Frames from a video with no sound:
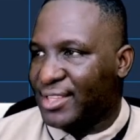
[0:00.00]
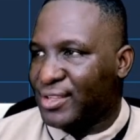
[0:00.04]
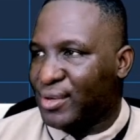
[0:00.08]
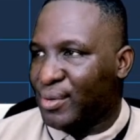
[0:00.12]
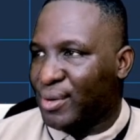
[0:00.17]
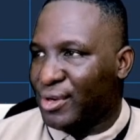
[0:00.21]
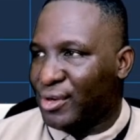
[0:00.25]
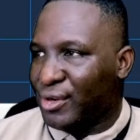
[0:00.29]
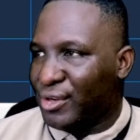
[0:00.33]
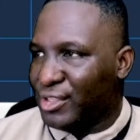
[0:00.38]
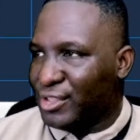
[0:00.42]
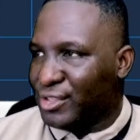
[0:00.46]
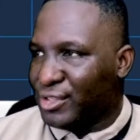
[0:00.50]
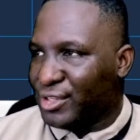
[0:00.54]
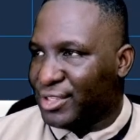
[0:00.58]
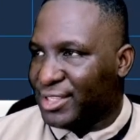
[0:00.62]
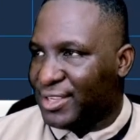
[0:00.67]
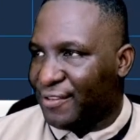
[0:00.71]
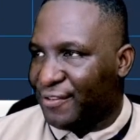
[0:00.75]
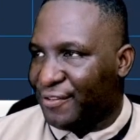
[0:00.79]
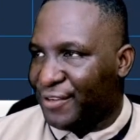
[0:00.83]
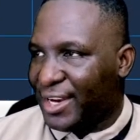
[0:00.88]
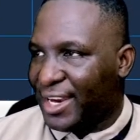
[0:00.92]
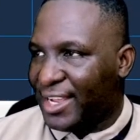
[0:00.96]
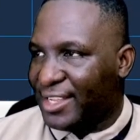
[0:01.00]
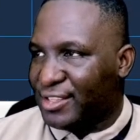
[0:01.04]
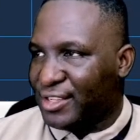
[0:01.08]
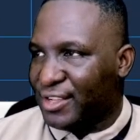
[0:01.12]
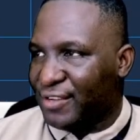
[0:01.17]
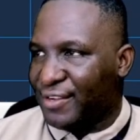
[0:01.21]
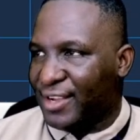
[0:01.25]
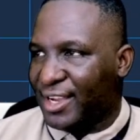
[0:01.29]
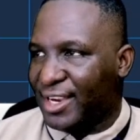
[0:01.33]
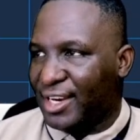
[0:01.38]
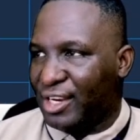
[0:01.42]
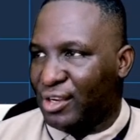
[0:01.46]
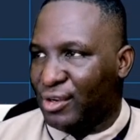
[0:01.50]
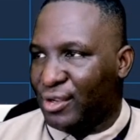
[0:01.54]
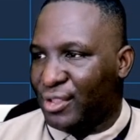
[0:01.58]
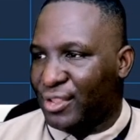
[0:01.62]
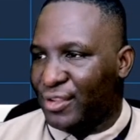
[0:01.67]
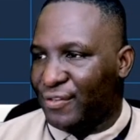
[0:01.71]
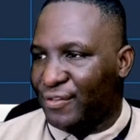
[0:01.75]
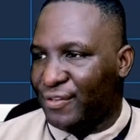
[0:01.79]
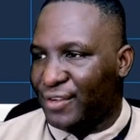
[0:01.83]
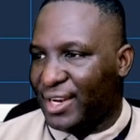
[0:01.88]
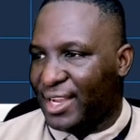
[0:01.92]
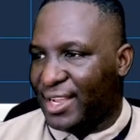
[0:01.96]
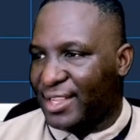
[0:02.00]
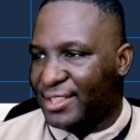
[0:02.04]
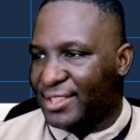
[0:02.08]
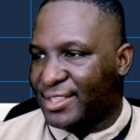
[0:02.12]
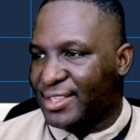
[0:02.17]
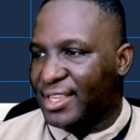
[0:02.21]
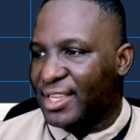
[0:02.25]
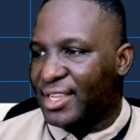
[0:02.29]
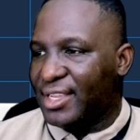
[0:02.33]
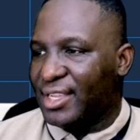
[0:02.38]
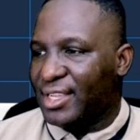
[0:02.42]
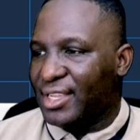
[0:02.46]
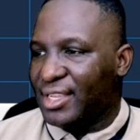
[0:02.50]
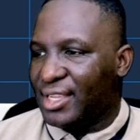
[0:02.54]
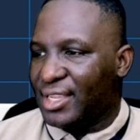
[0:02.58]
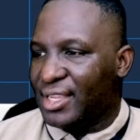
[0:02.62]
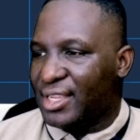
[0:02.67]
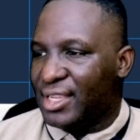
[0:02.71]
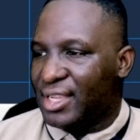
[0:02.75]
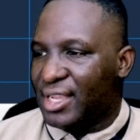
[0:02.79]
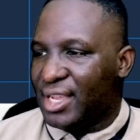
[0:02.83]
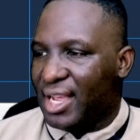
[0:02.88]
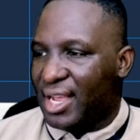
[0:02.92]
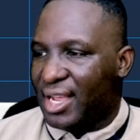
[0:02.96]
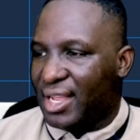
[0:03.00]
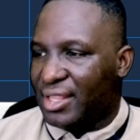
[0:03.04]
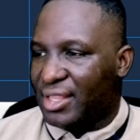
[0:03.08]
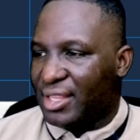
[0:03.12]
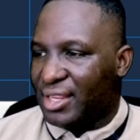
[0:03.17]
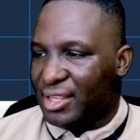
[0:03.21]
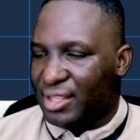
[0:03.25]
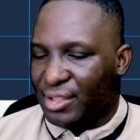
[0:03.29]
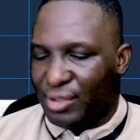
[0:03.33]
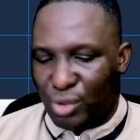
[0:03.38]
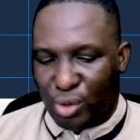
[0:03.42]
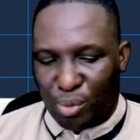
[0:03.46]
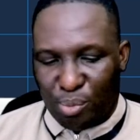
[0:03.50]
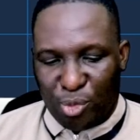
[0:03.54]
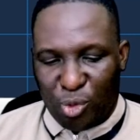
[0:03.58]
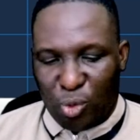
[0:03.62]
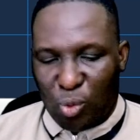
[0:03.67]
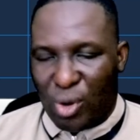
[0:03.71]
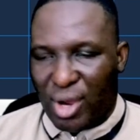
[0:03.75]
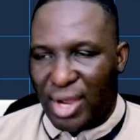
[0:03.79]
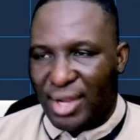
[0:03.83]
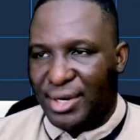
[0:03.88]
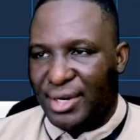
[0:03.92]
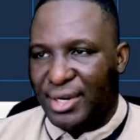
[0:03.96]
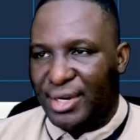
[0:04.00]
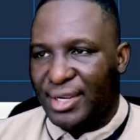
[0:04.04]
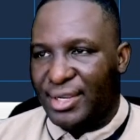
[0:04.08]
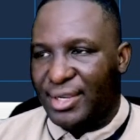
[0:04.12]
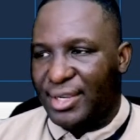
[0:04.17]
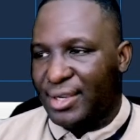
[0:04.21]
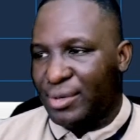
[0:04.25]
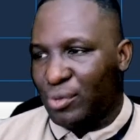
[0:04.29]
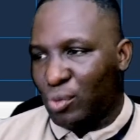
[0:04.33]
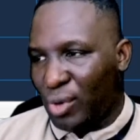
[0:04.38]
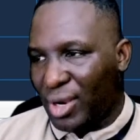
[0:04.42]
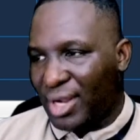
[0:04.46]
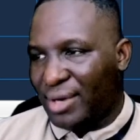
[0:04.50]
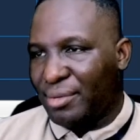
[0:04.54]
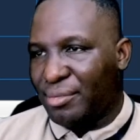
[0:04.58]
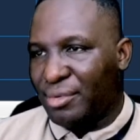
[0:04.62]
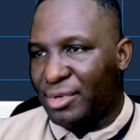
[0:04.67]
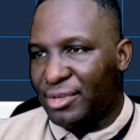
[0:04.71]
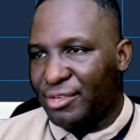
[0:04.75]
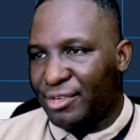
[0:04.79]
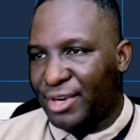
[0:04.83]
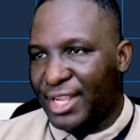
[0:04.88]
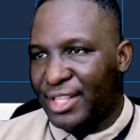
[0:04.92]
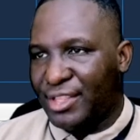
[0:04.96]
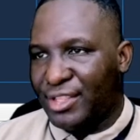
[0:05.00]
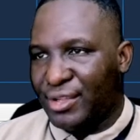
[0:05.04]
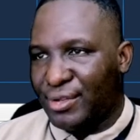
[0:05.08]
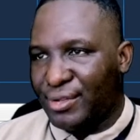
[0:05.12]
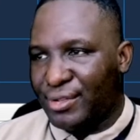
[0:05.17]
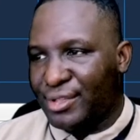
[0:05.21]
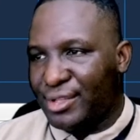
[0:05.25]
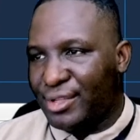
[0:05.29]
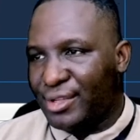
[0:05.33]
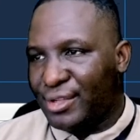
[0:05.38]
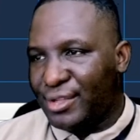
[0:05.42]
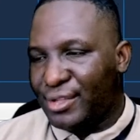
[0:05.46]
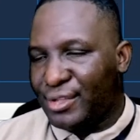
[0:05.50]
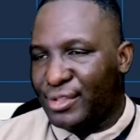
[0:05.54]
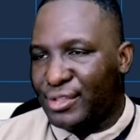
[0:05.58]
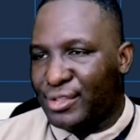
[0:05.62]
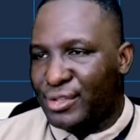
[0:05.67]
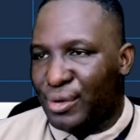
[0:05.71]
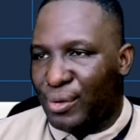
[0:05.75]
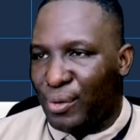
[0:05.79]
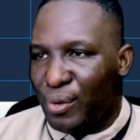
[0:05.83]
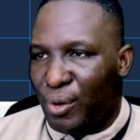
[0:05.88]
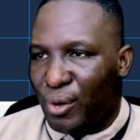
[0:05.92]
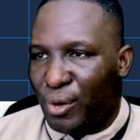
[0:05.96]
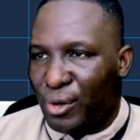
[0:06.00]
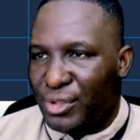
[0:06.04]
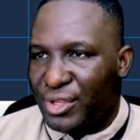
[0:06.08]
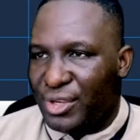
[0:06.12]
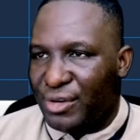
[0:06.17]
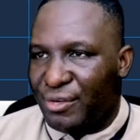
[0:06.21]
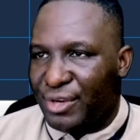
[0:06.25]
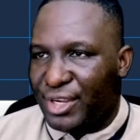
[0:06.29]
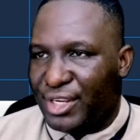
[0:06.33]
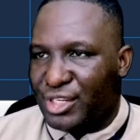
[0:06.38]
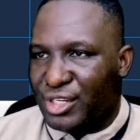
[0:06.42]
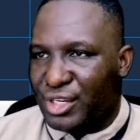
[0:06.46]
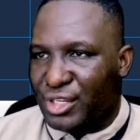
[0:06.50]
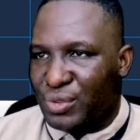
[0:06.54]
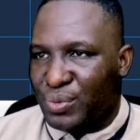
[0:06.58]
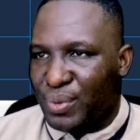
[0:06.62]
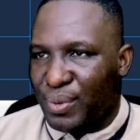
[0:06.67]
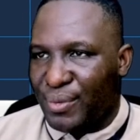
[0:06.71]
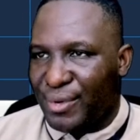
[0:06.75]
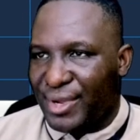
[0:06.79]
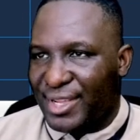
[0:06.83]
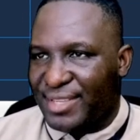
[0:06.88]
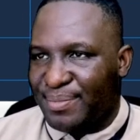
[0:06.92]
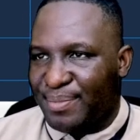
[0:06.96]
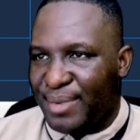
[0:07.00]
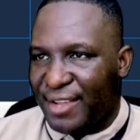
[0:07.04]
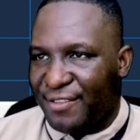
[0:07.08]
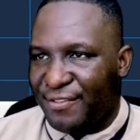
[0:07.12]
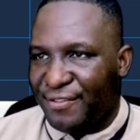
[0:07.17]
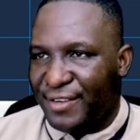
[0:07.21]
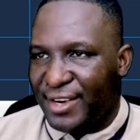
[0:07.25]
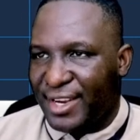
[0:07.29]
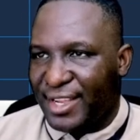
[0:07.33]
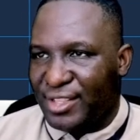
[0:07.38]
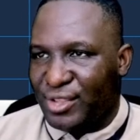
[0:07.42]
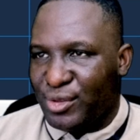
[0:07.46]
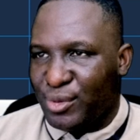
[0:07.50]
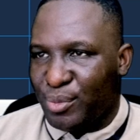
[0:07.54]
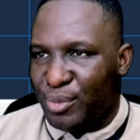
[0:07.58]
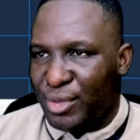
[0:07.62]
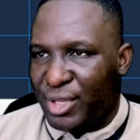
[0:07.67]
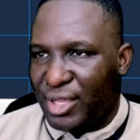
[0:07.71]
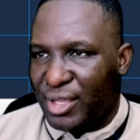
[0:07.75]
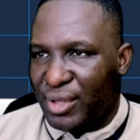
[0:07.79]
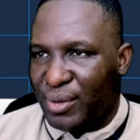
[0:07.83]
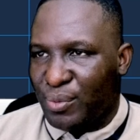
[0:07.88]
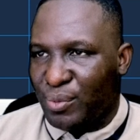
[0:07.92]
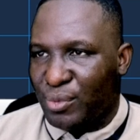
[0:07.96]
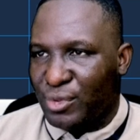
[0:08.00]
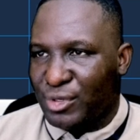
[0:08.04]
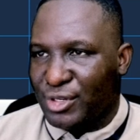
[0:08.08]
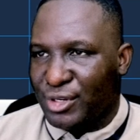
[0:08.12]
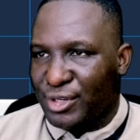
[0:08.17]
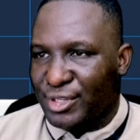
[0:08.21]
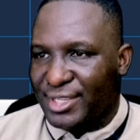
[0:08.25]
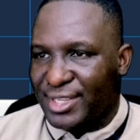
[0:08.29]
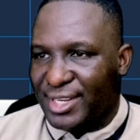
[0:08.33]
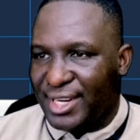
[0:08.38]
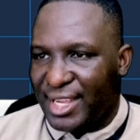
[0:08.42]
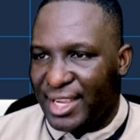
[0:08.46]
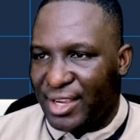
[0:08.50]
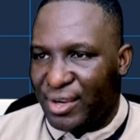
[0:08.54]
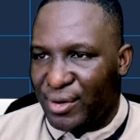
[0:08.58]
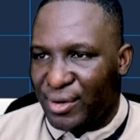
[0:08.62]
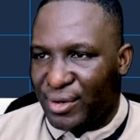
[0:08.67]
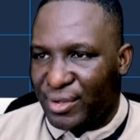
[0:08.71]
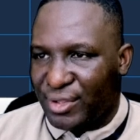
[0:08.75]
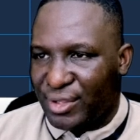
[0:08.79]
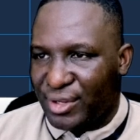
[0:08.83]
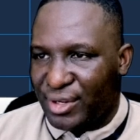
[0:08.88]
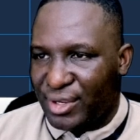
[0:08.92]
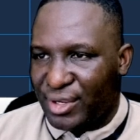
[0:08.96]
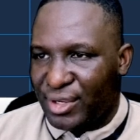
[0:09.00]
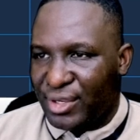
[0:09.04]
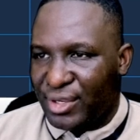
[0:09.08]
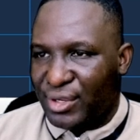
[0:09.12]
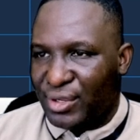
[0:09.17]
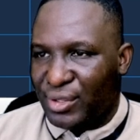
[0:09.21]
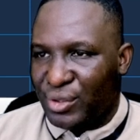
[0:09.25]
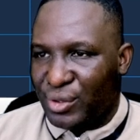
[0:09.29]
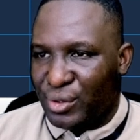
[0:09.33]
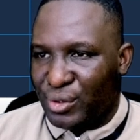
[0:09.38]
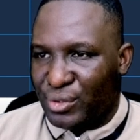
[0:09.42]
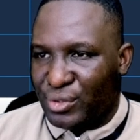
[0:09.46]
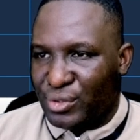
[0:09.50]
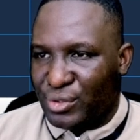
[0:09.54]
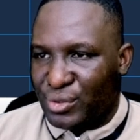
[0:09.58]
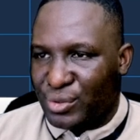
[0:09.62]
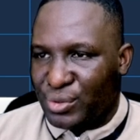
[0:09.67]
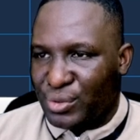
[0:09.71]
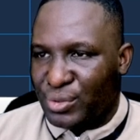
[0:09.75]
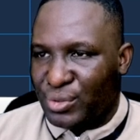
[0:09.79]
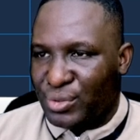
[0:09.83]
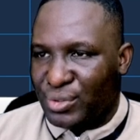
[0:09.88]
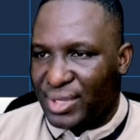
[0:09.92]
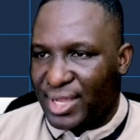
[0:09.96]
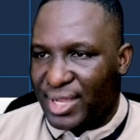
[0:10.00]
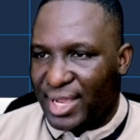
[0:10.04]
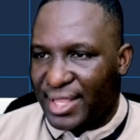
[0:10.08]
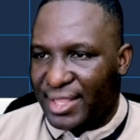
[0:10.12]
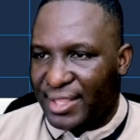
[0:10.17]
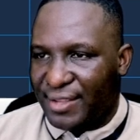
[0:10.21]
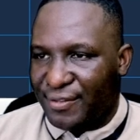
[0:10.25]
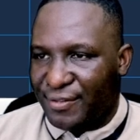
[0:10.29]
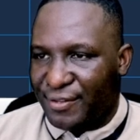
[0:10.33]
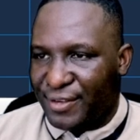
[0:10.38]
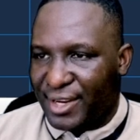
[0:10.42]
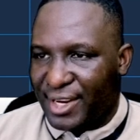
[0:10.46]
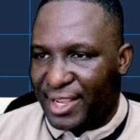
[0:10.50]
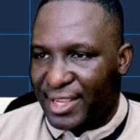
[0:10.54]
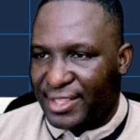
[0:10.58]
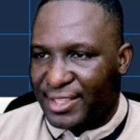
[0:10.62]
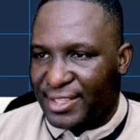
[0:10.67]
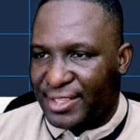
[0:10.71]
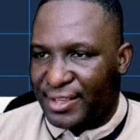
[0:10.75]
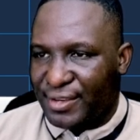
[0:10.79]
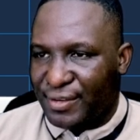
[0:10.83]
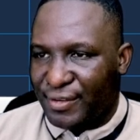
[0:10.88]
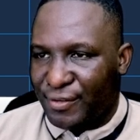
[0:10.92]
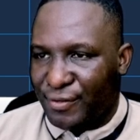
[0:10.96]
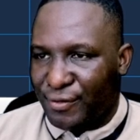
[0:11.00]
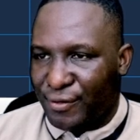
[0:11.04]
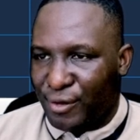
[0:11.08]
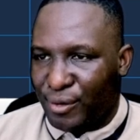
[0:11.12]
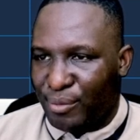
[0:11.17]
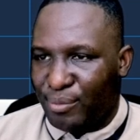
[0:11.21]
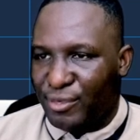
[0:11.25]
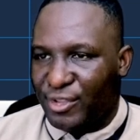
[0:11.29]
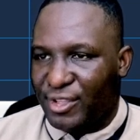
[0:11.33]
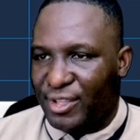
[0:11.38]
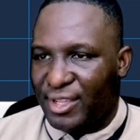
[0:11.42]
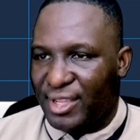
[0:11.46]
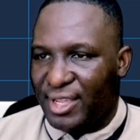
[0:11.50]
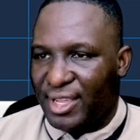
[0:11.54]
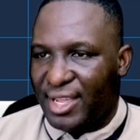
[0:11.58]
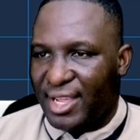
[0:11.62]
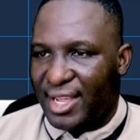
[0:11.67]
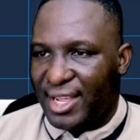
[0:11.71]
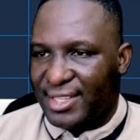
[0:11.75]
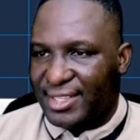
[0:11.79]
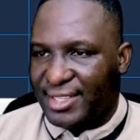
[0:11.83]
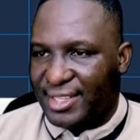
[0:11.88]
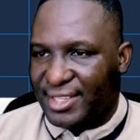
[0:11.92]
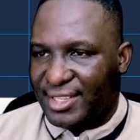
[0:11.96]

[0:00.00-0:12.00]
So we're going to use a fillet. So if I click on the fillet and number one radius, so all the regions where we expect fillet to be, we'll just click on those two to get the fillet formed as